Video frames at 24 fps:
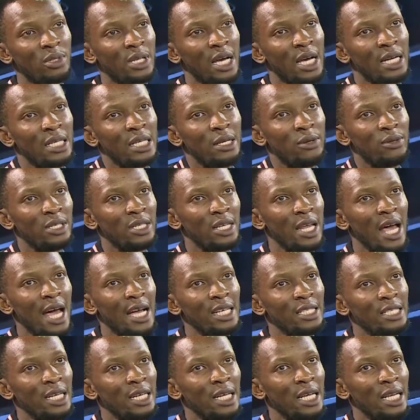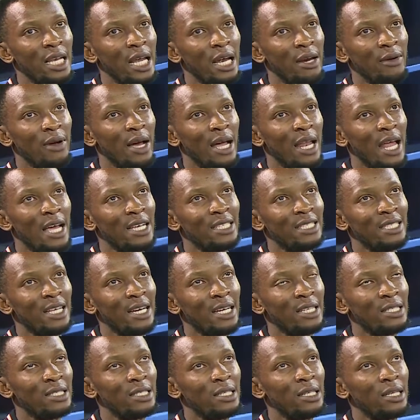And there was a day I checked and I realized
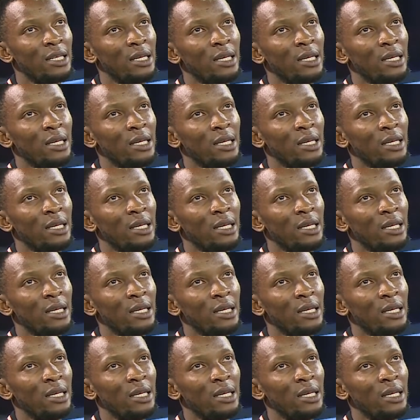that